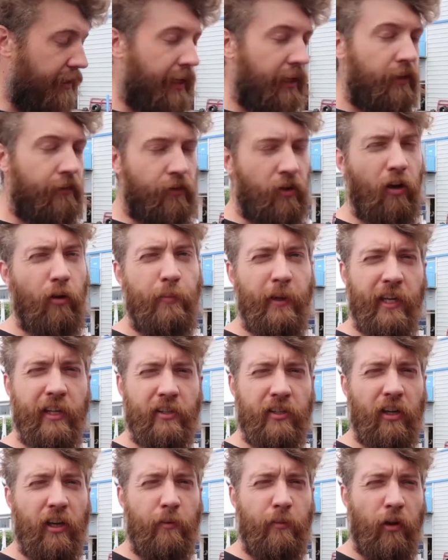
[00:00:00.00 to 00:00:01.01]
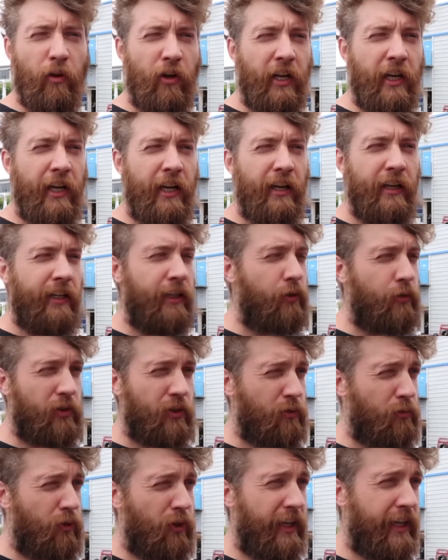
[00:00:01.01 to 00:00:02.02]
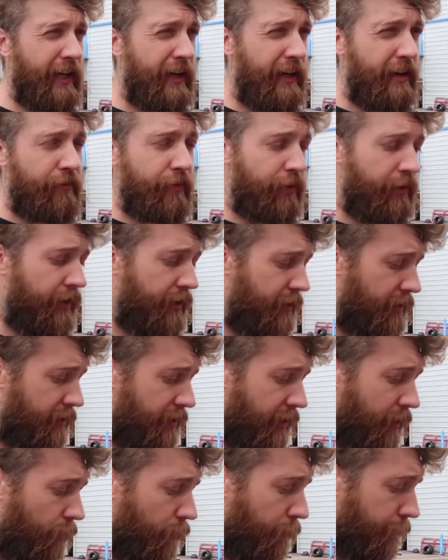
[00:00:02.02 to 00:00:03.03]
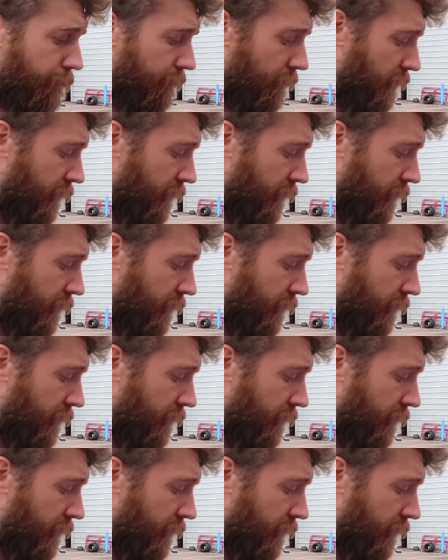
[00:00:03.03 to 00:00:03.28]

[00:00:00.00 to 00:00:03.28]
now you've got a bigger turbo on it, and it will just work out everything itself.